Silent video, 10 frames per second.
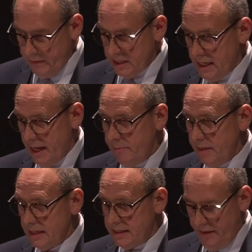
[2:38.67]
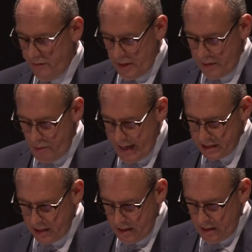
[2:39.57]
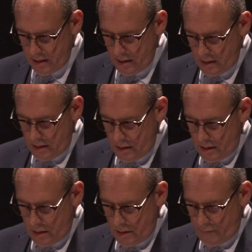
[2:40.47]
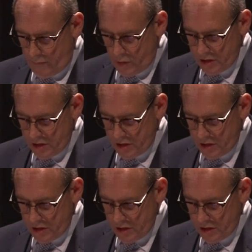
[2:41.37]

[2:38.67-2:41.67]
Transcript: The time is definitely right for